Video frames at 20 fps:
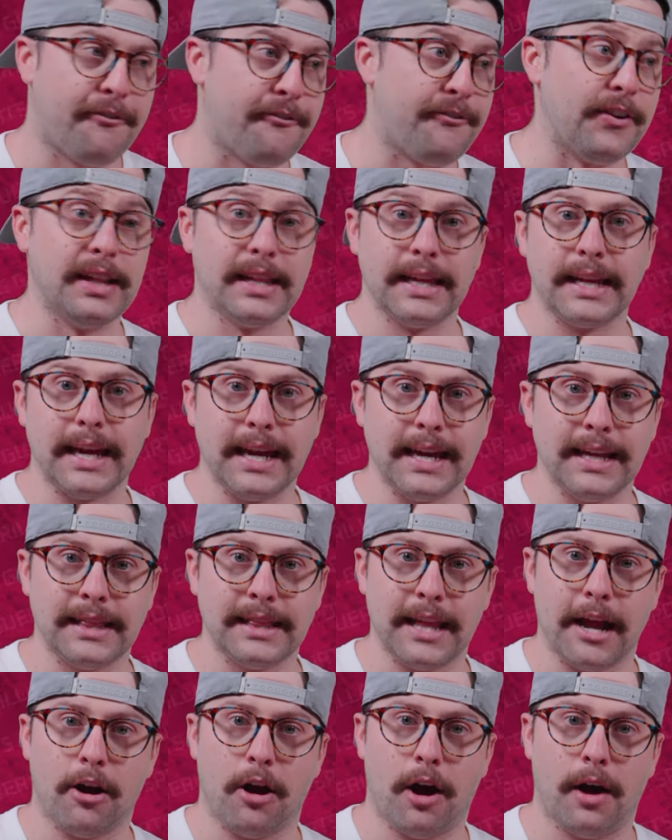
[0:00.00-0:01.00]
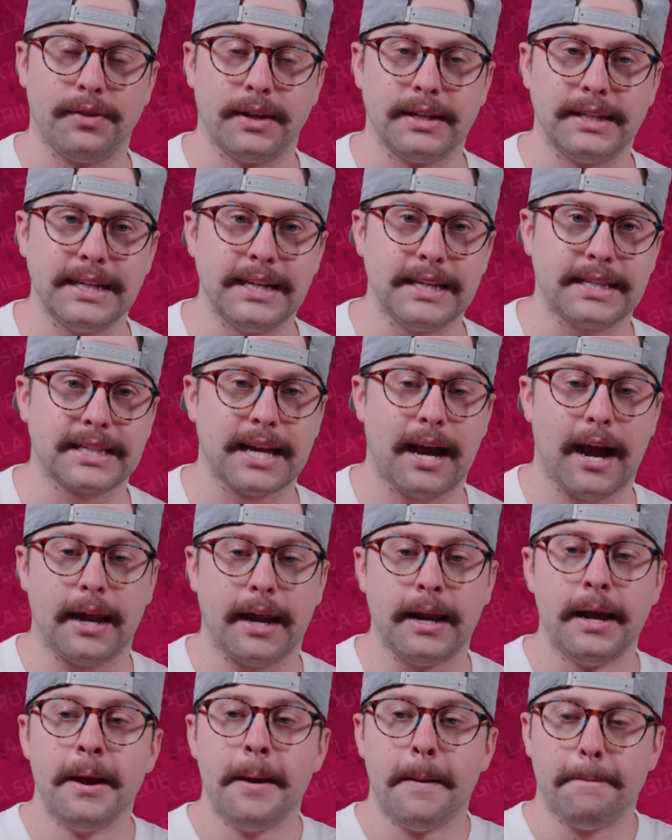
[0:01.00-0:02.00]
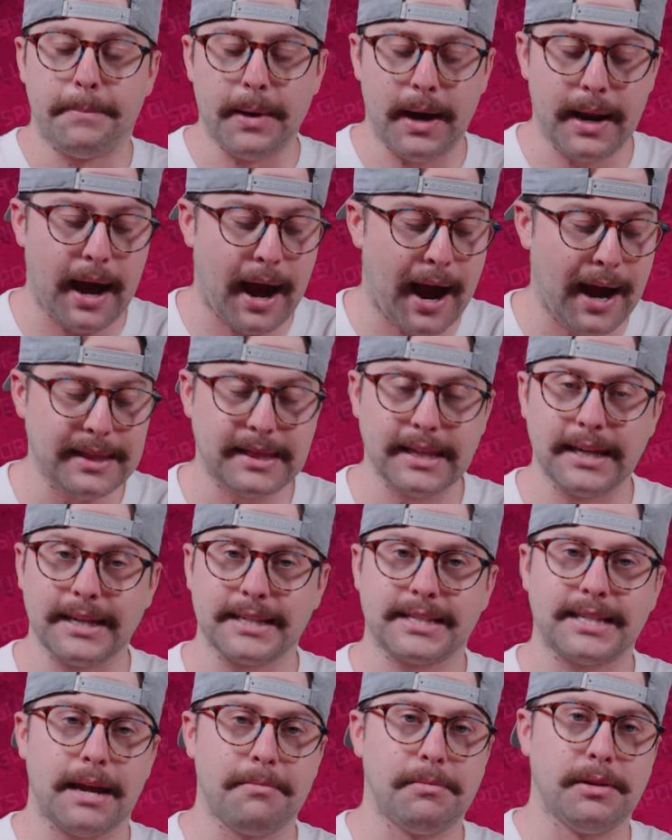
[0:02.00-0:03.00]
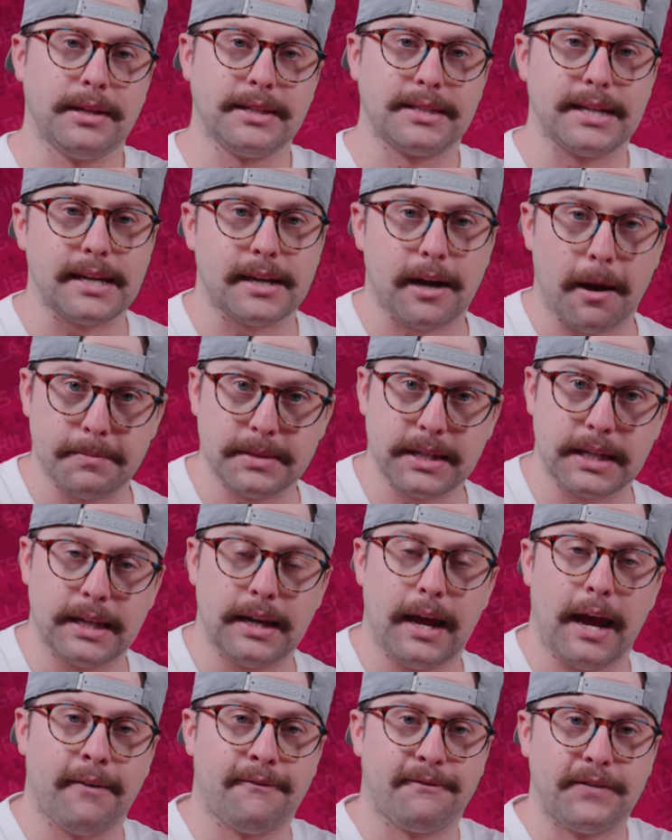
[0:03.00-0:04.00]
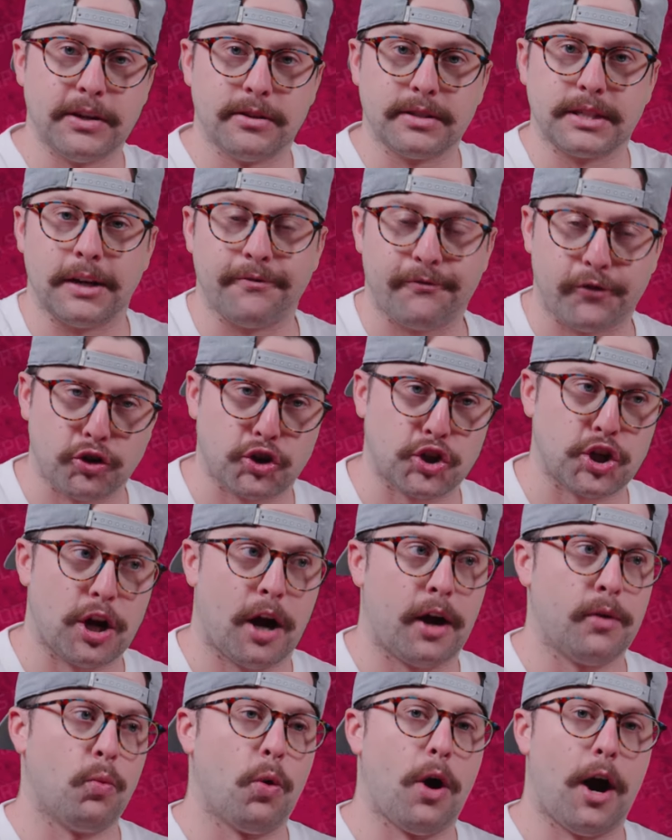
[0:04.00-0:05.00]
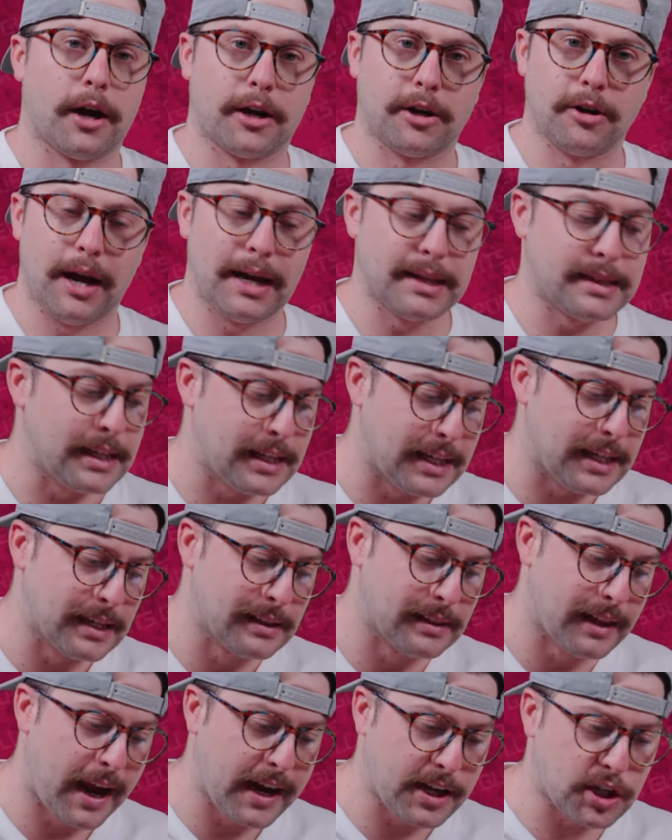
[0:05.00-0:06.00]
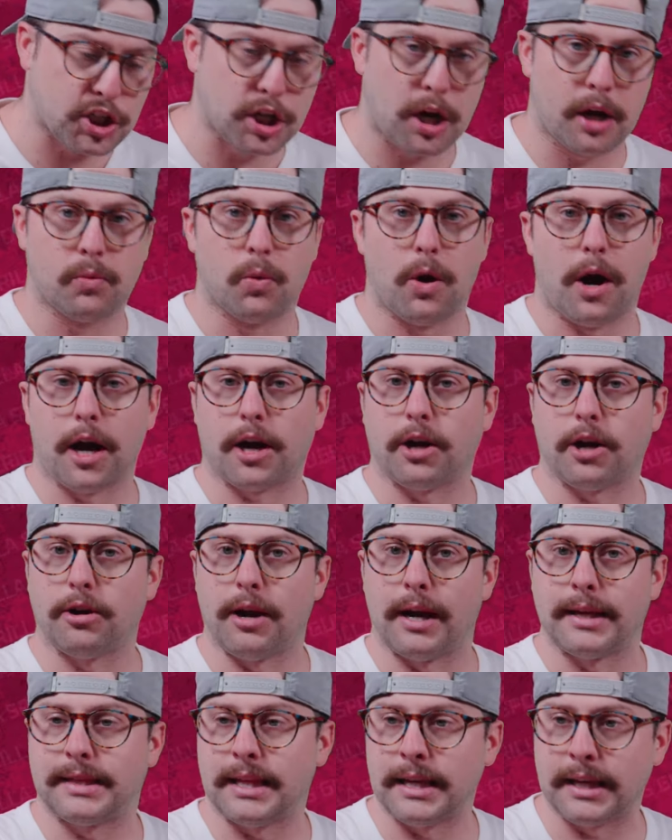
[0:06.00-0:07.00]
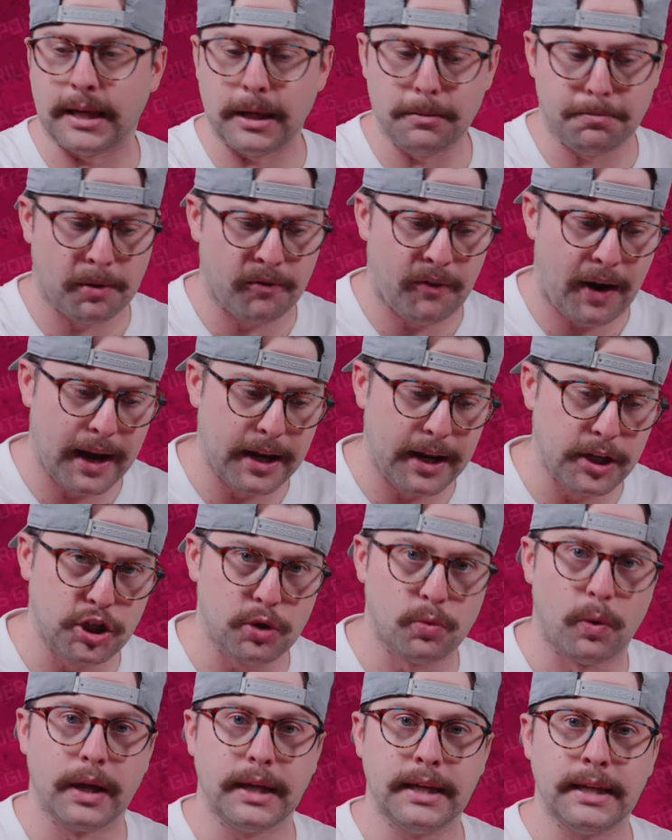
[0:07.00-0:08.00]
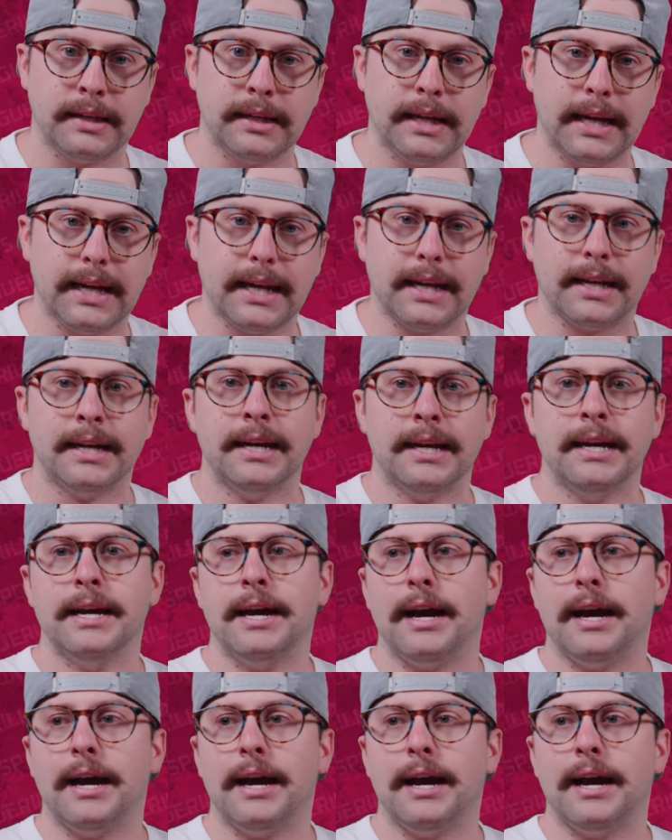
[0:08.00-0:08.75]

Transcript: filling in there on the D side. But I think Sam Molinsky comes in and fills in for Sean Walker. I think you liked Sean Walker. I think he provided you what you needed.